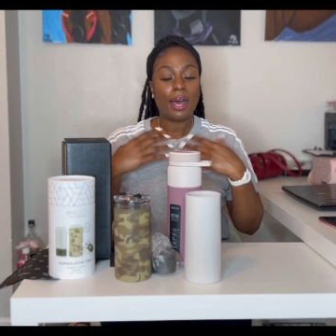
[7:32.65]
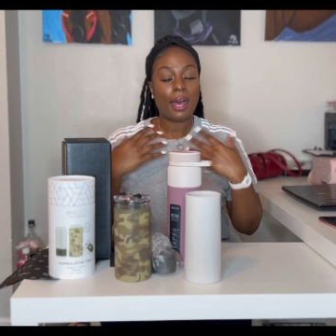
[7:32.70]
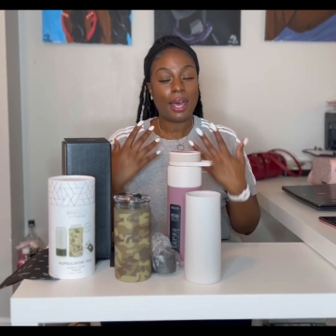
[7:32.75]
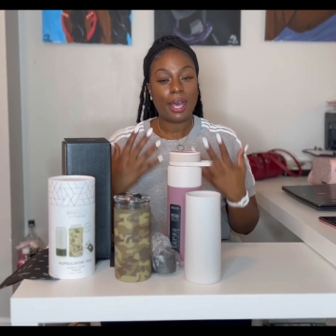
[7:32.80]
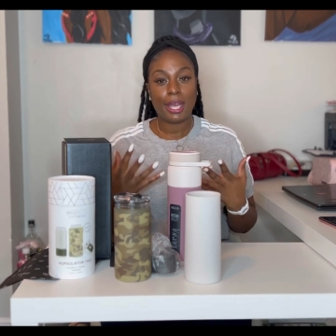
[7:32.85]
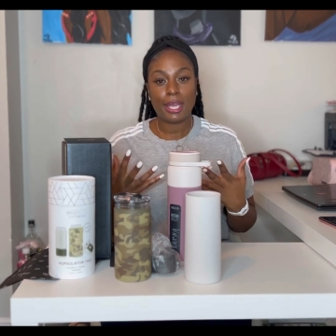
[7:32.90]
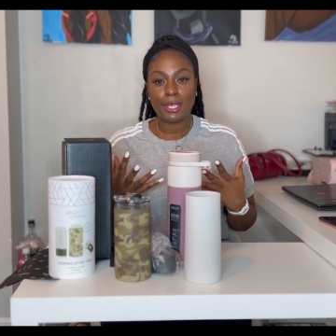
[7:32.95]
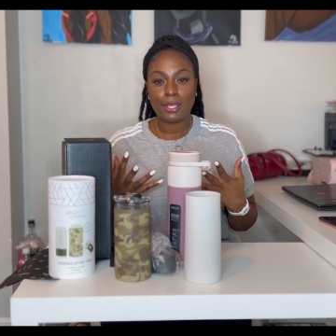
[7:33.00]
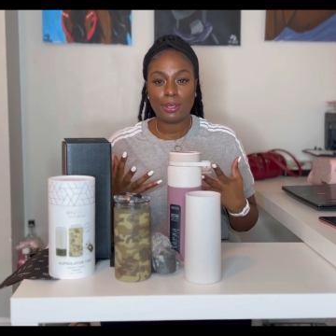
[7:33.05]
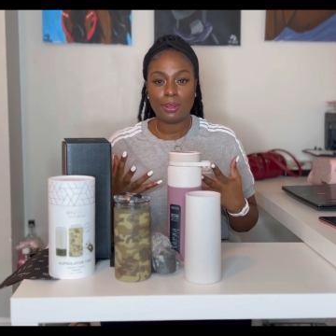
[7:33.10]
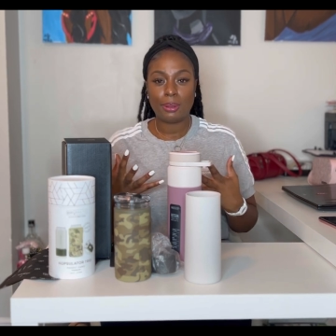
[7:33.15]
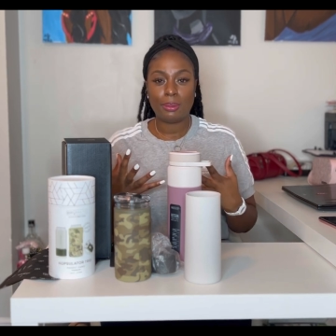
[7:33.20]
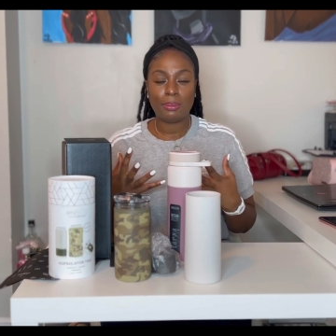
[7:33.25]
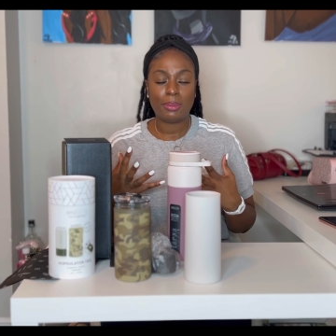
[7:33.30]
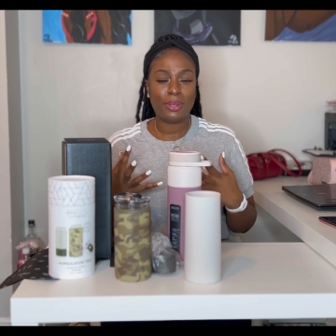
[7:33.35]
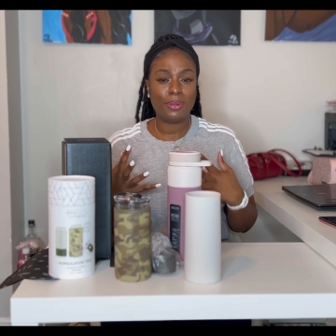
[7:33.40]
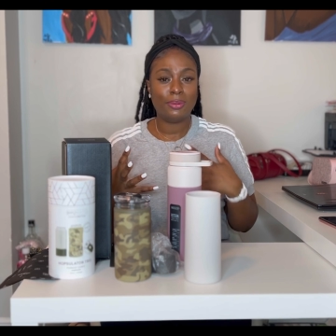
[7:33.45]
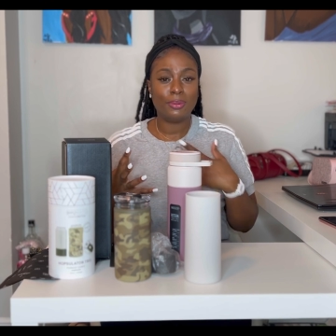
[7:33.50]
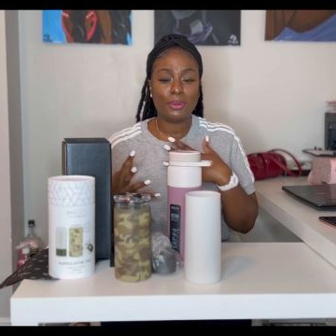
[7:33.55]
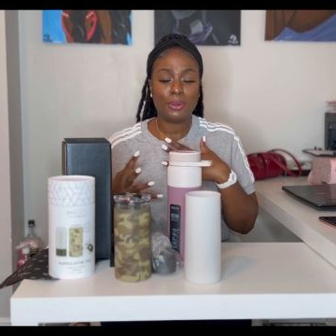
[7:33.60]
item
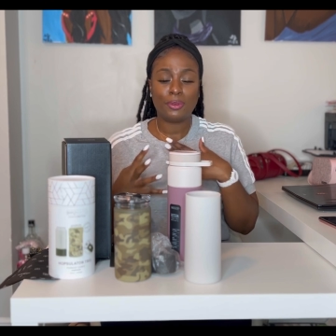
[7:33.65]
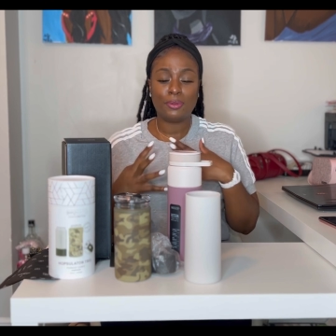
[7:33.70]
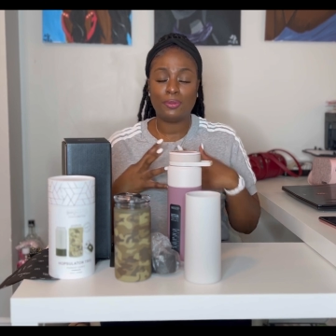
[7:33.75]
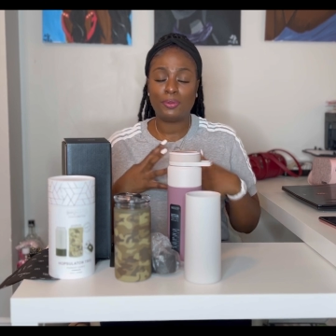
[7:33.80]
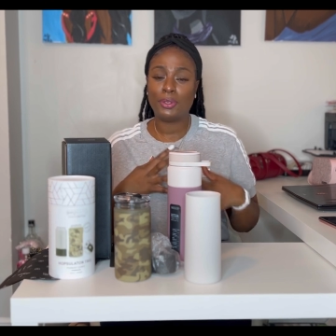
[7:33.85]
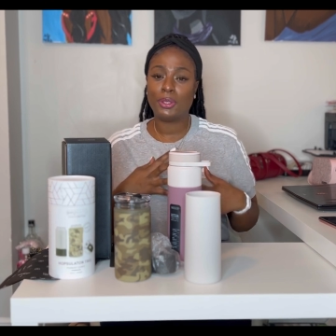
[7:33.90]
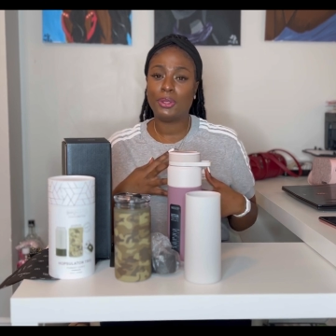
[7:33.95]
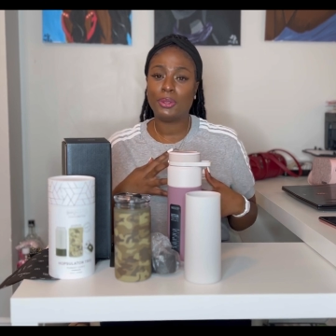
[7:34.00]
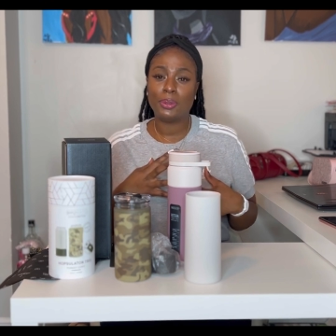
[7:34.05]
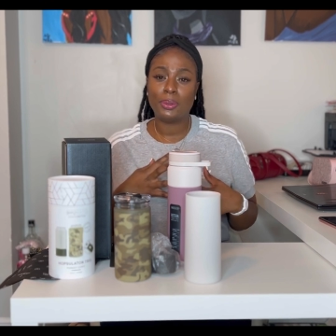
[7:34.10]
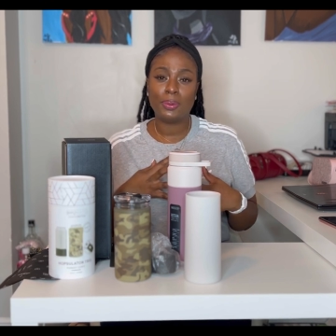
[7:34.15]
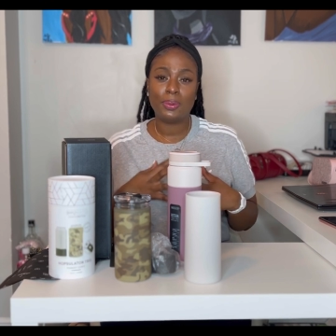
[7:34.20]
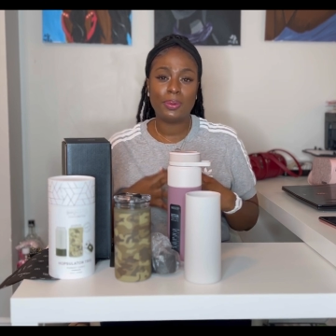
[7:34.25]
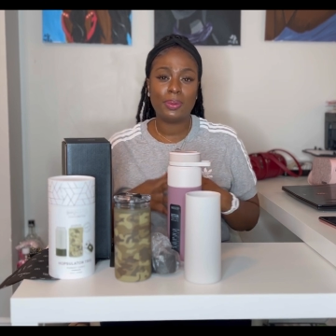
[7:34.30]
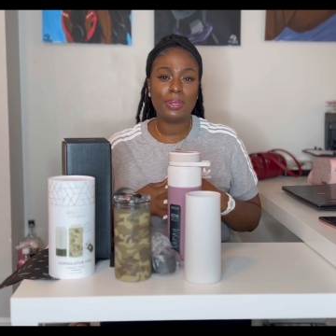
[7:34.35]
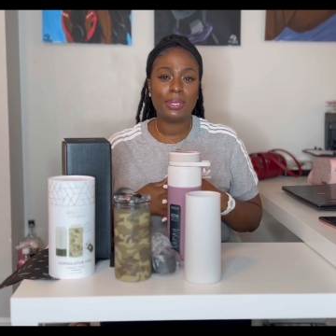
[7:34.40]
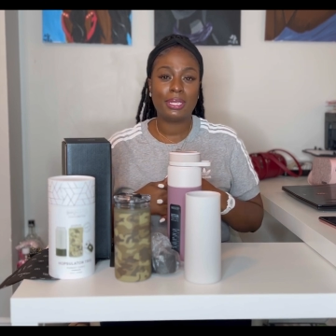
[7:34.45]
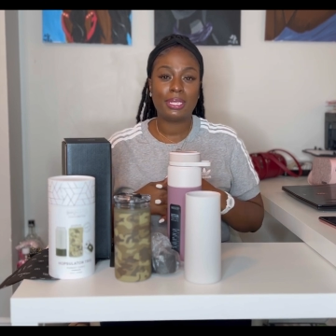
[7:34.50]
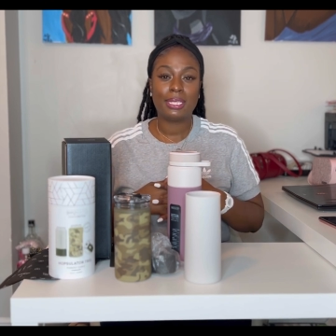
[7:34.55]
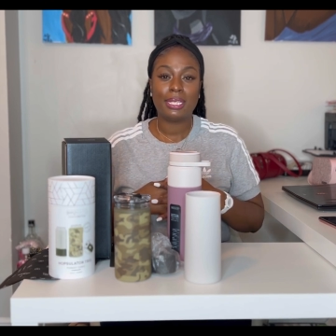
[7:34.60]

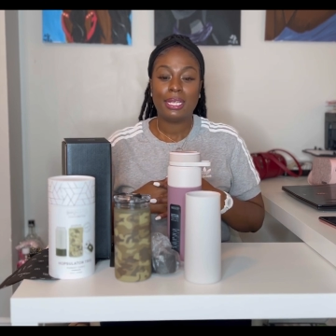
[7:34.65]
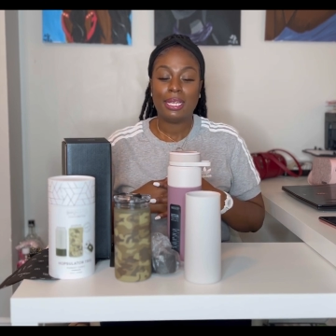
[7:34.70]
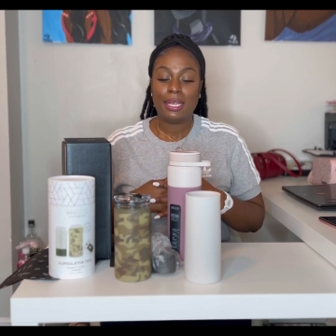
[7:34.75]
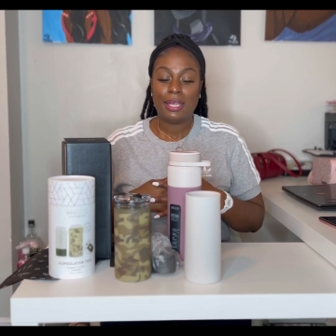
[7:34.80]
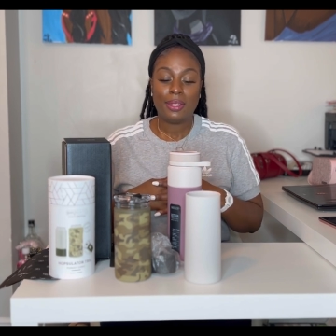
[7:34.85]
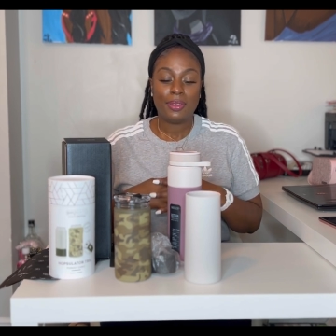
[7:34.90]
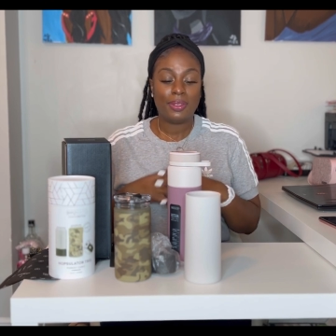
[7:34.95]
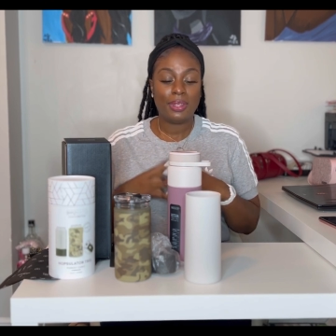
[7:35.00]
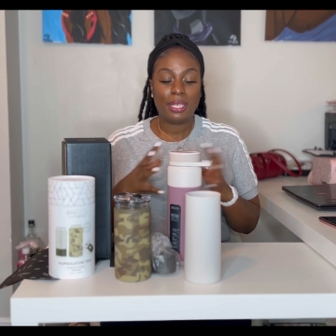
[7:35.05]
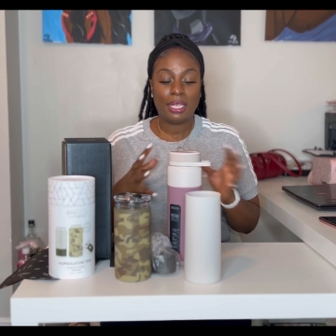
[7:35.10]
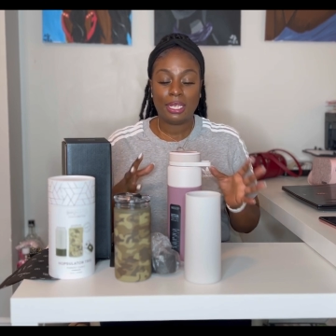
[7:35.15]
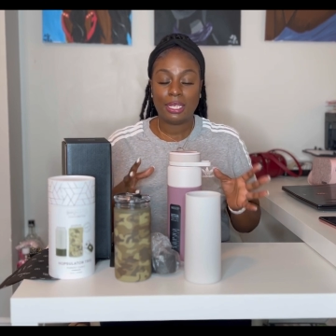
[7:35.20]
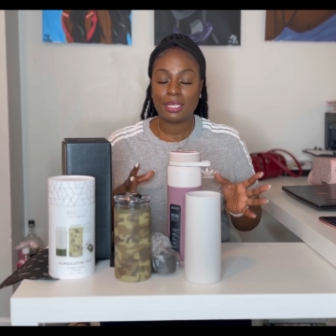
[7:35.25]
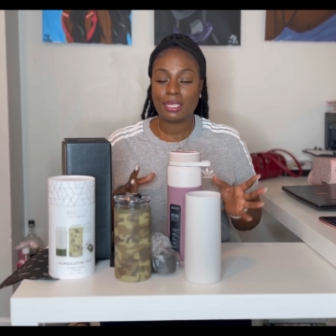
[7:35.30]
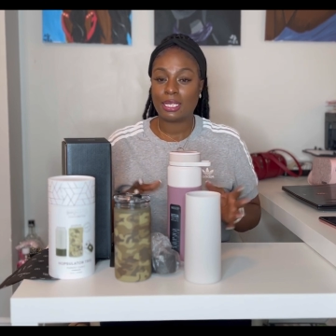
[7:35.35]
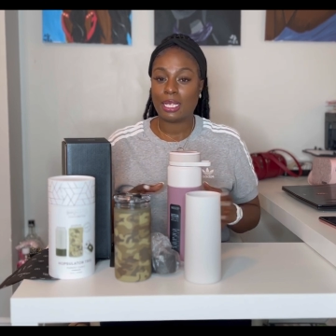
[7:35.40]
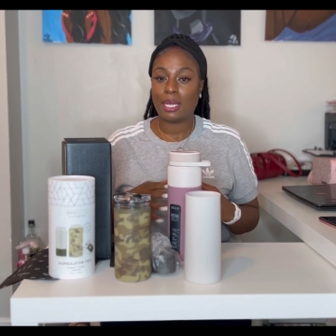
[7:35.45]
reviews things.